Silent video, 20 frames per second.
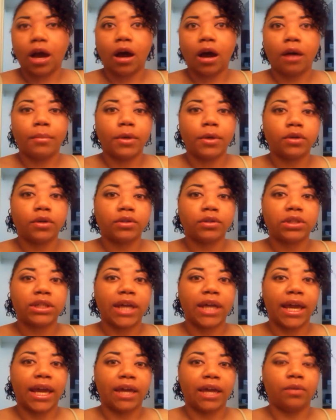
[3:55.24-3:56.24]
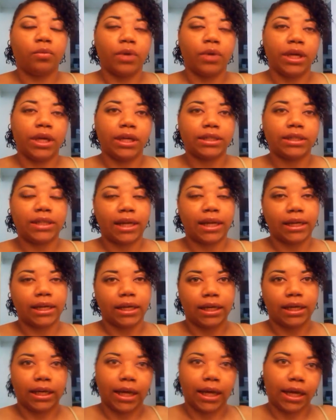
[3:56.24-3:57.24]
almost eight weeks. I
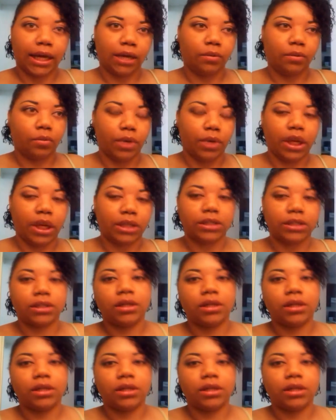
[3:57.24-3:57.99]
did it eight weeks